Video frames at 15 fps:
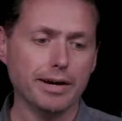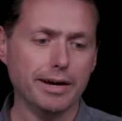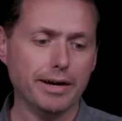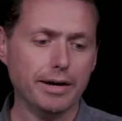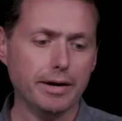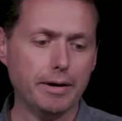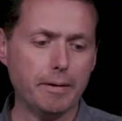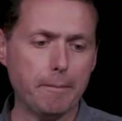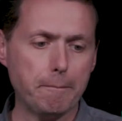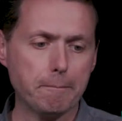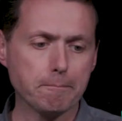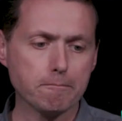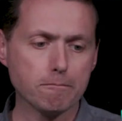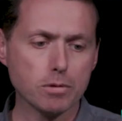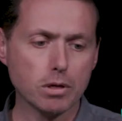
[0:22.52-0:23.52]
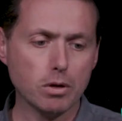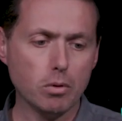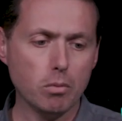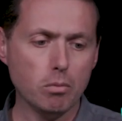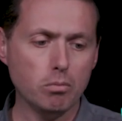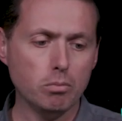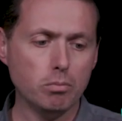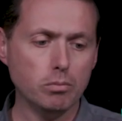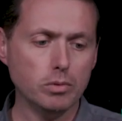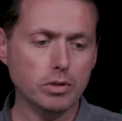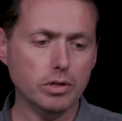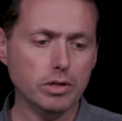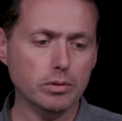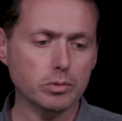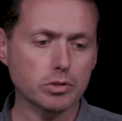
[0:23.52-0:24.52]
Um,
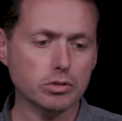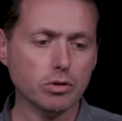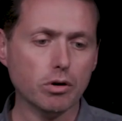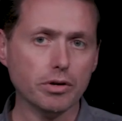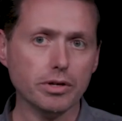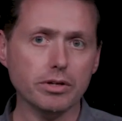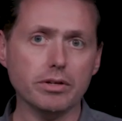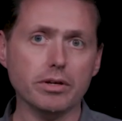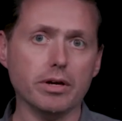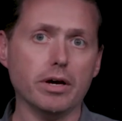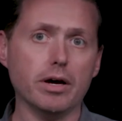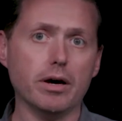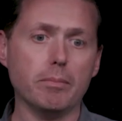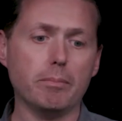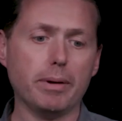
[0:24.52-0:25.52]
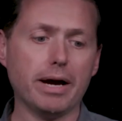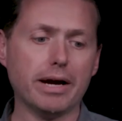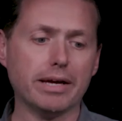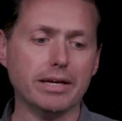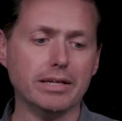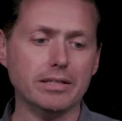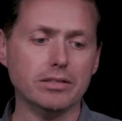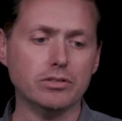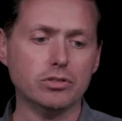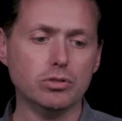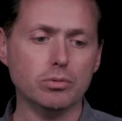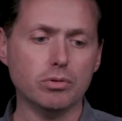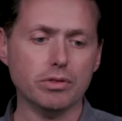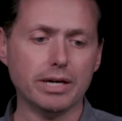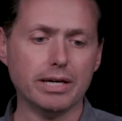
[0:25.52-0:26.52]
it was started uh, back in
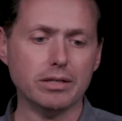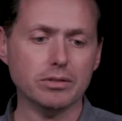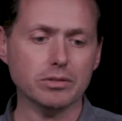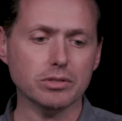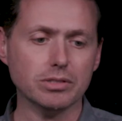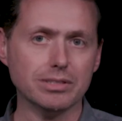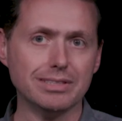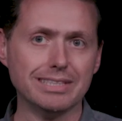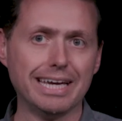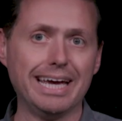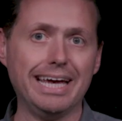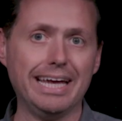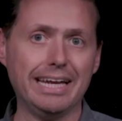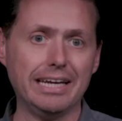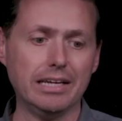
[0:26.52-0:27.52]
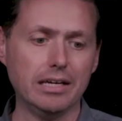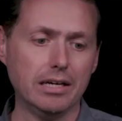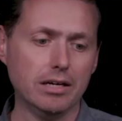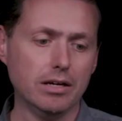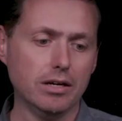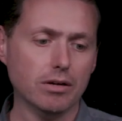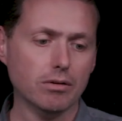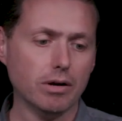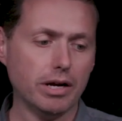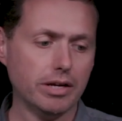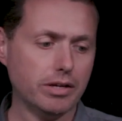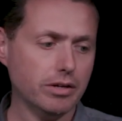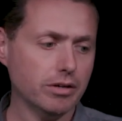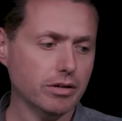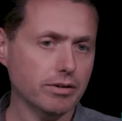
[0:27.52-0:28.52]
2010, right
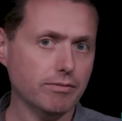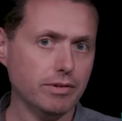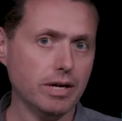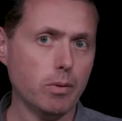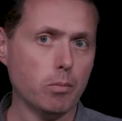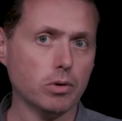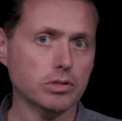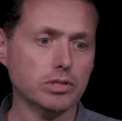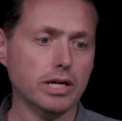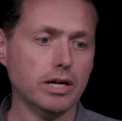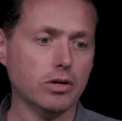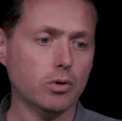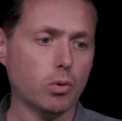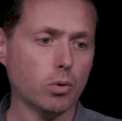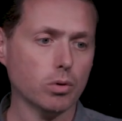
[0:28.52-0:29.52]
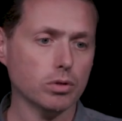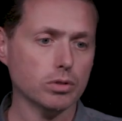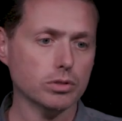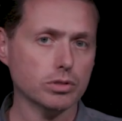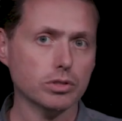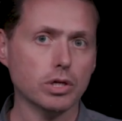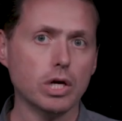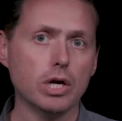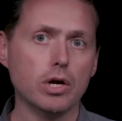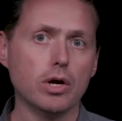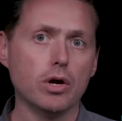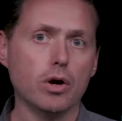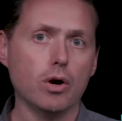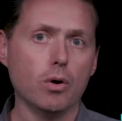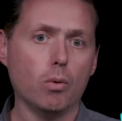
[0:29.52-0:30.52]
here in VMware's headquarters,
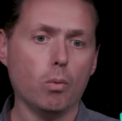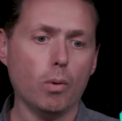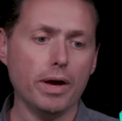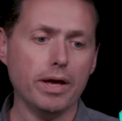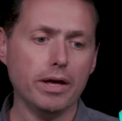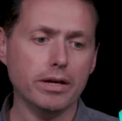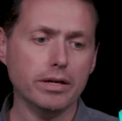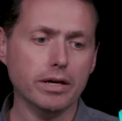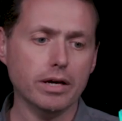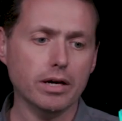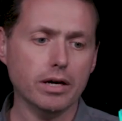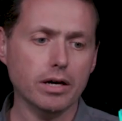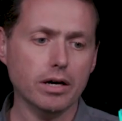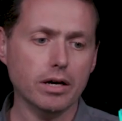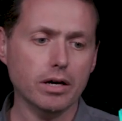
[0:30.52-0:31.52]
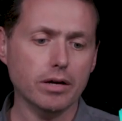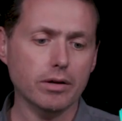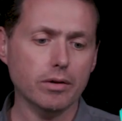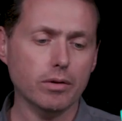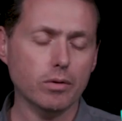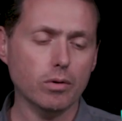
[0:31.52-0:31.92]
when uh,